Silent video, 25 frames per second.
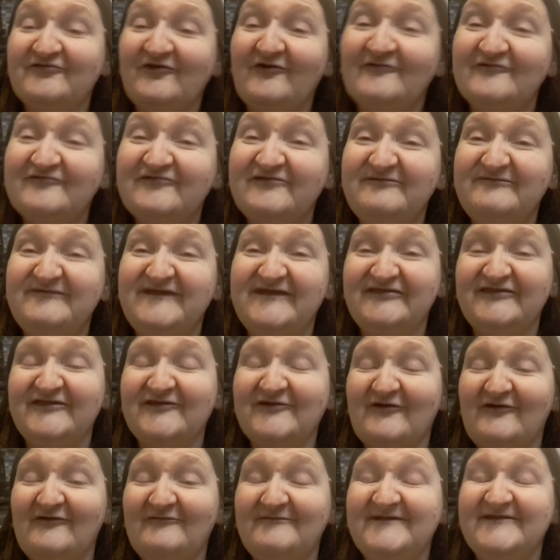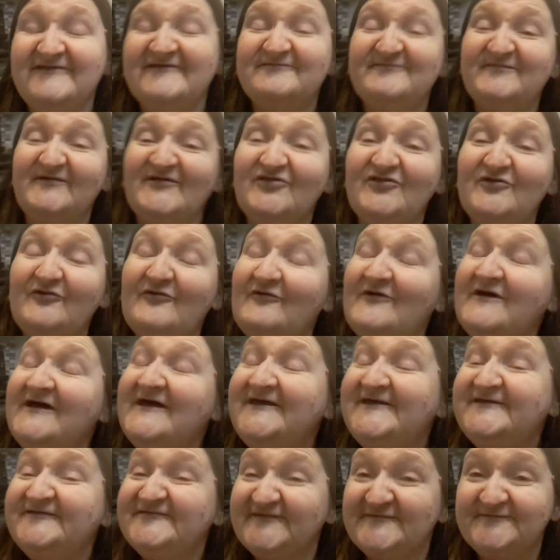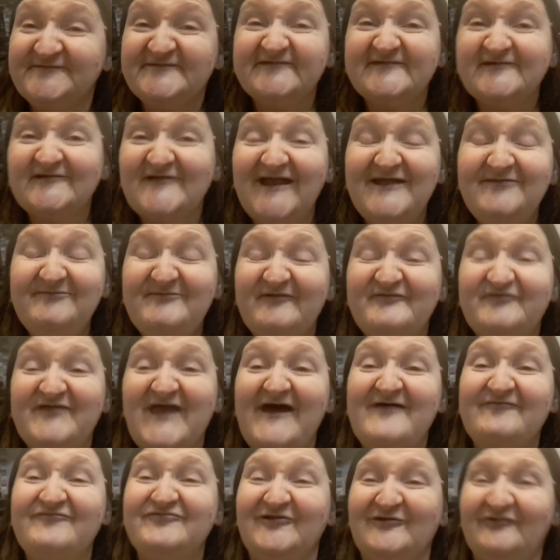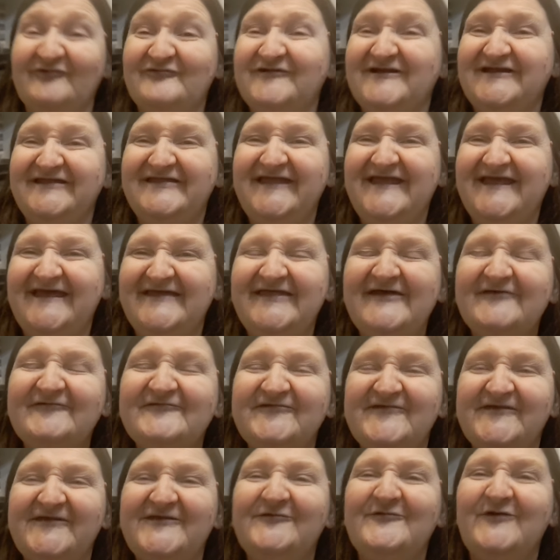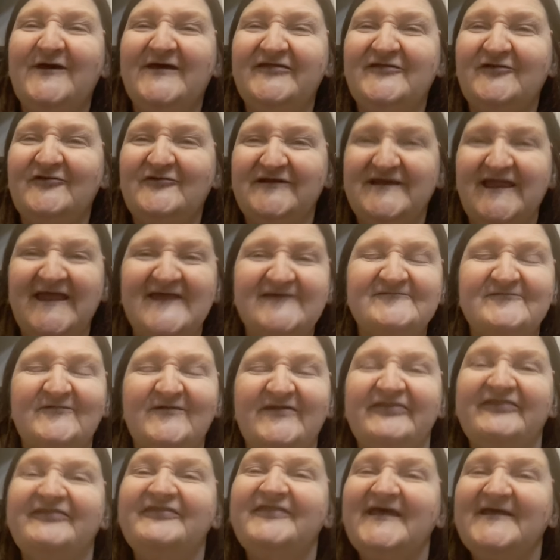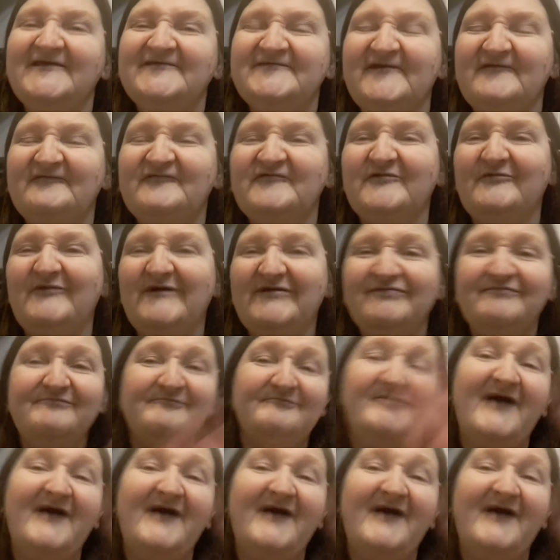Talk to me in the comments below. Subscribe if you haven't already, and I'll see you in our next one. Thanks, everyone.